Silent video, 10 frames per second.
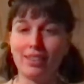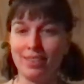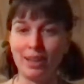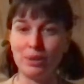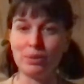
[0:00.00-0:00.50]

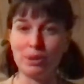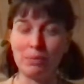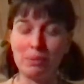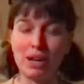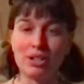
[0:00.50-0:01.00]
Thank you so
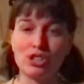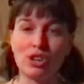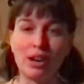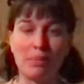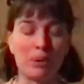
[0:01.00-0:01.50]
much.
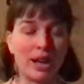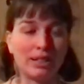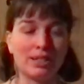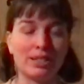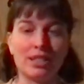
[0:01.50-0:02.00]

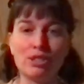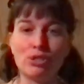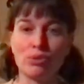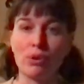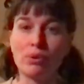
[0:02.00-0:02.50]
Practice these
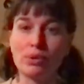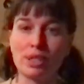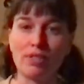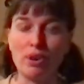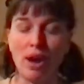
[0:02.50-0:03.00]
strokes.
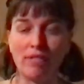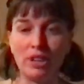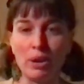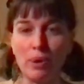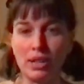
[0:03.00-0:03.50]
If you have any
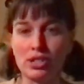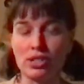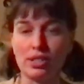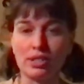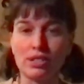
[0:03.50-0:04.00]

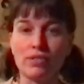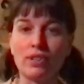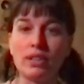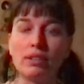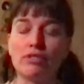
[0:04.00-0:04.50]
questions,
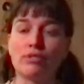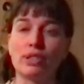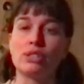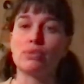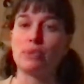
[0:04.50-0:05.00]
feel free
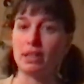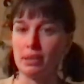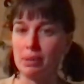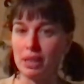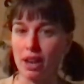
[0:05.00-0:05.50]
to write them
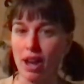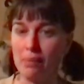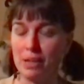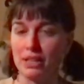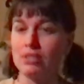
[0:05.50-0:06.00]
in the
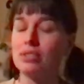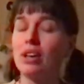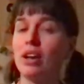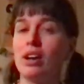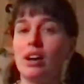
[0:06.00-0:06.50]
comments.
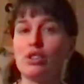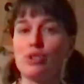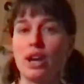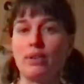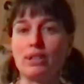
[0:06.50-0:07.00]
I'll
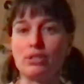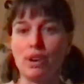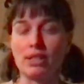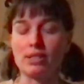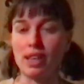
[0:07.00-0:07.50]
try to
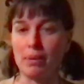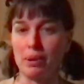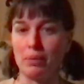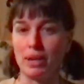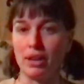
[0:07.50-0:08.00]
address them,
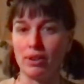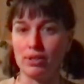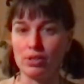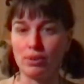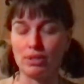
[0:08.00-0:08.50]
and we can
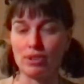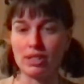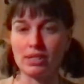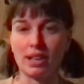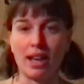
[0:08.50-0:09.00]
also
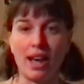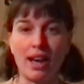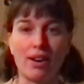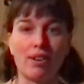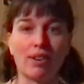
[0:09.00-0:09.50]
address it at
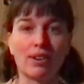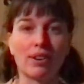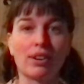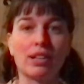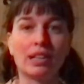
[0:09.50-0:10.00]
our
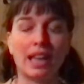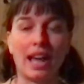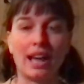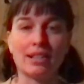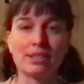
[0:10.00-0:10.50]

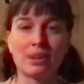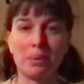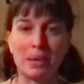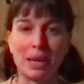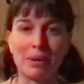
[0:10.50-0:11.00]
class
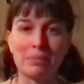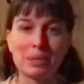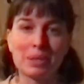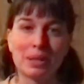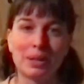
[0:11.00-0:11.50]
coming up.
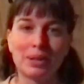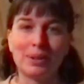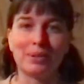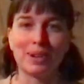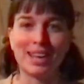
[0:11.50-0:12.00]

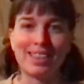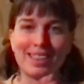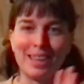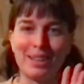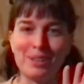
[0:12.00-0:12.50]
All right.
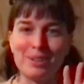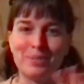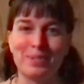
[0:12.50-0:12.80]
Thank you.